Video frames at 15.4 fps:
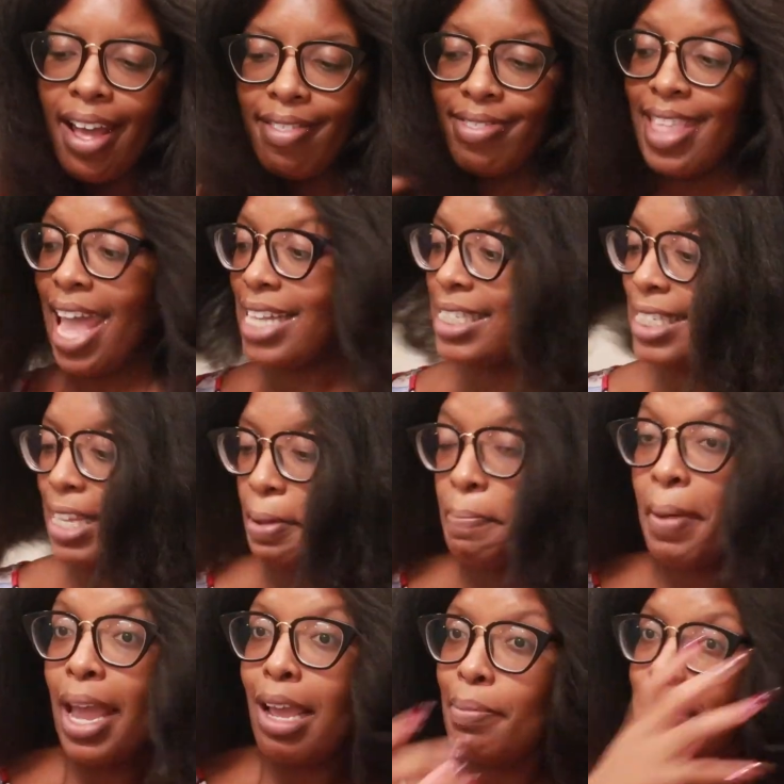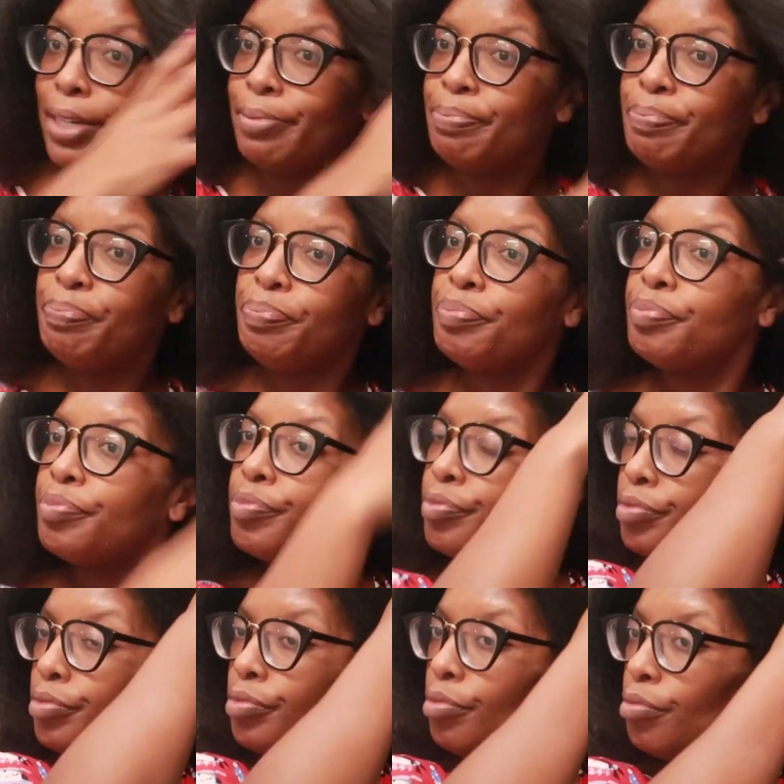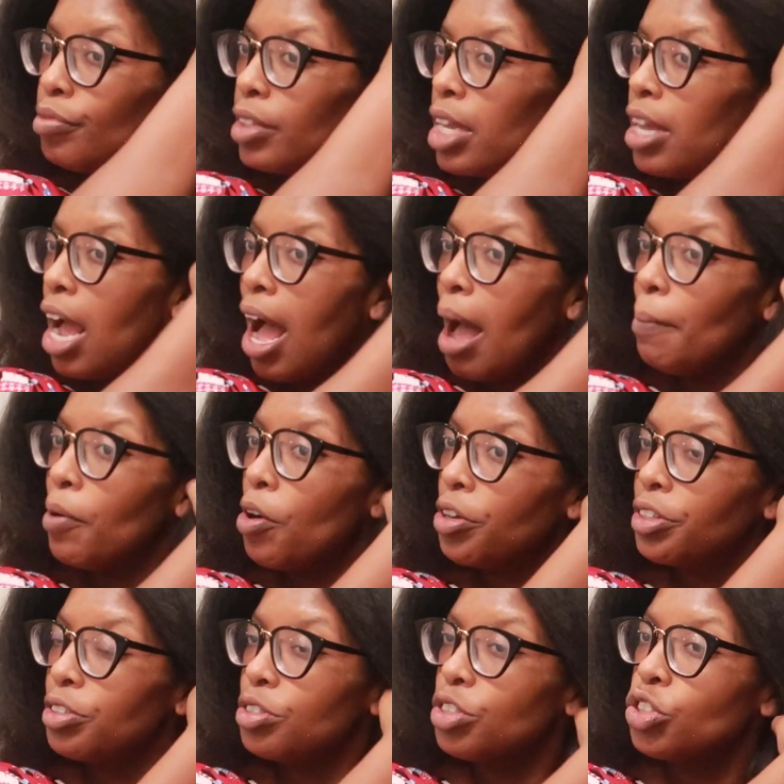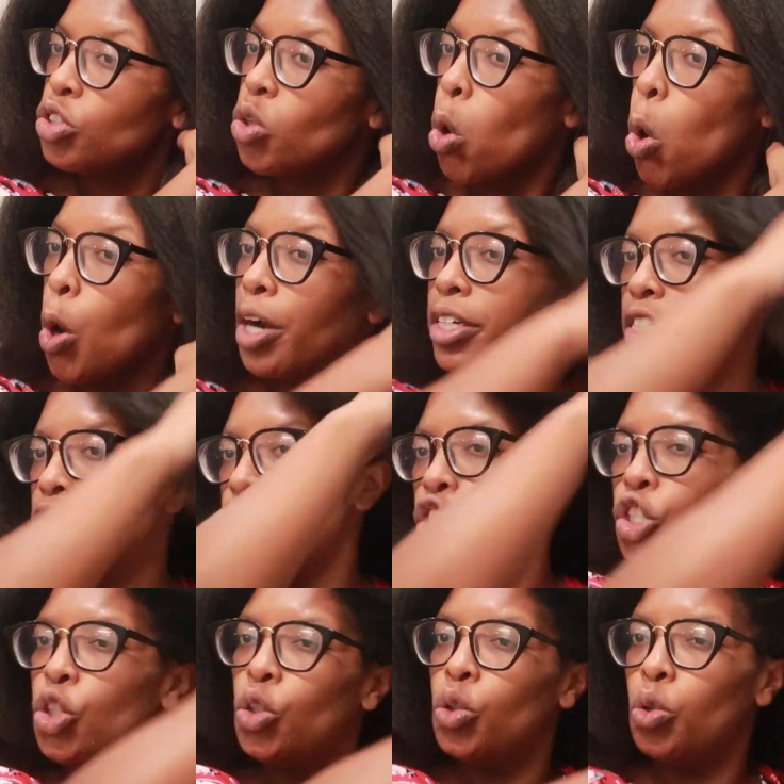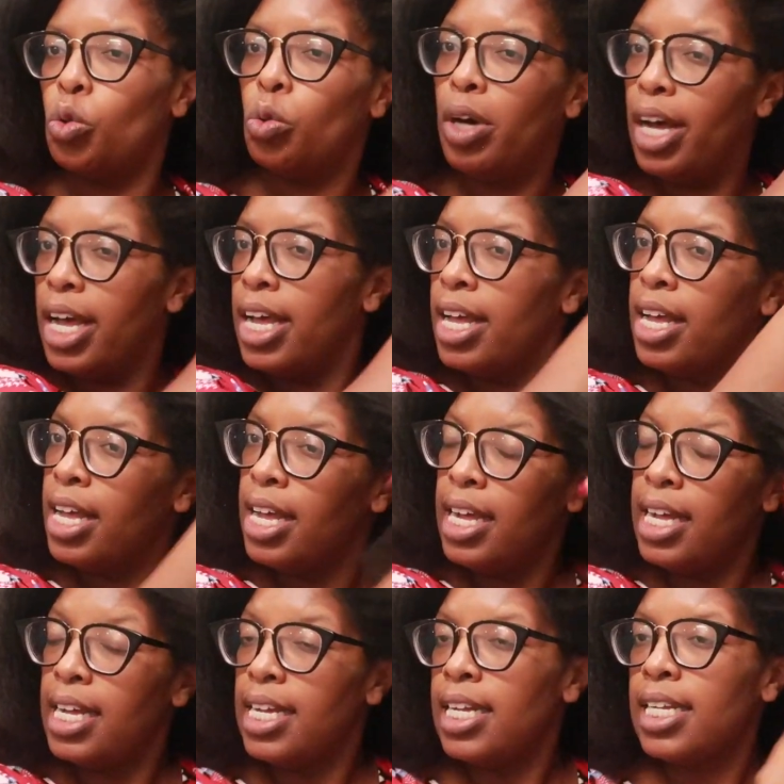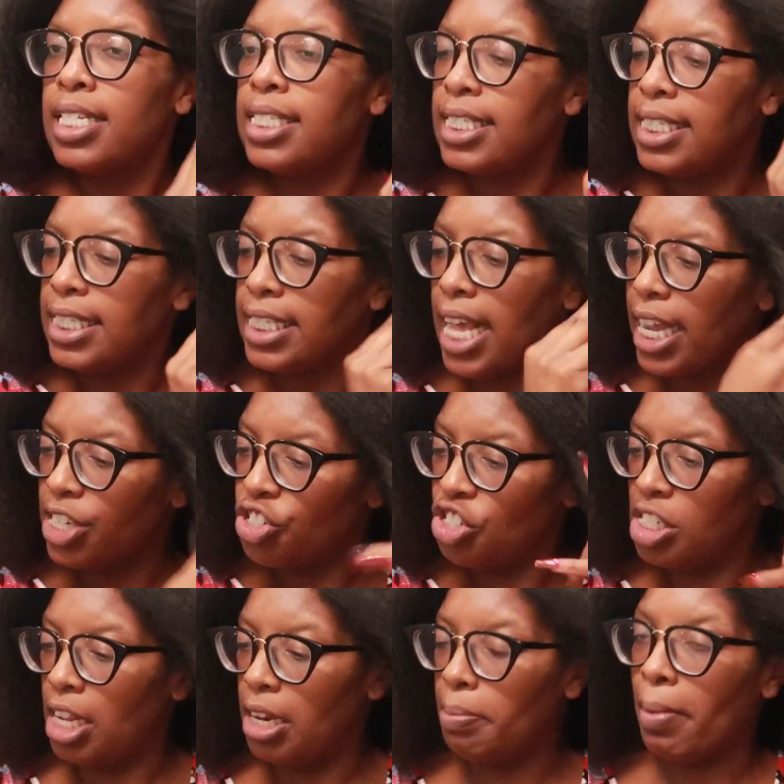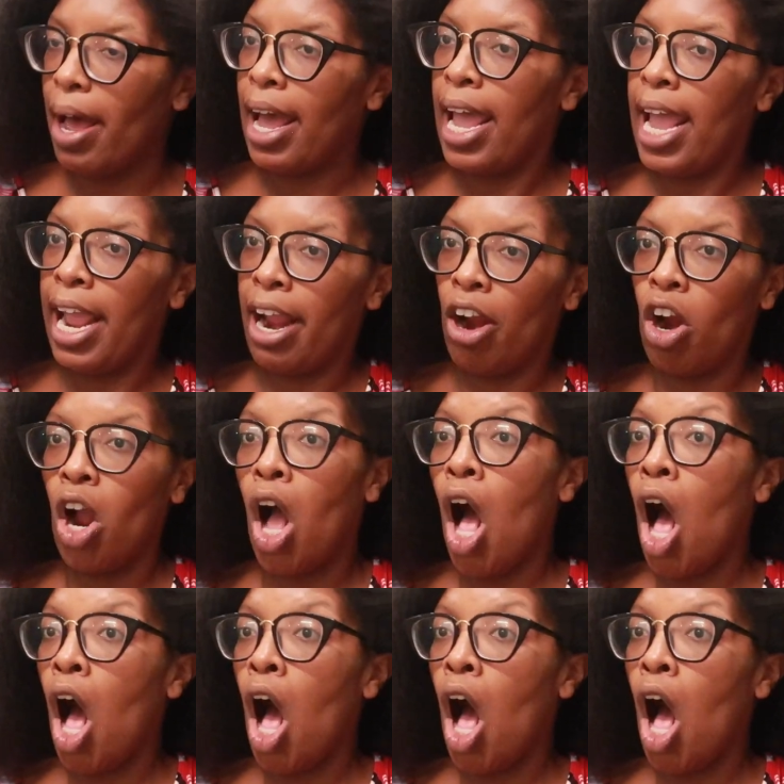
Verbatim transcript: That's it, baby. I'm going to start to section my hair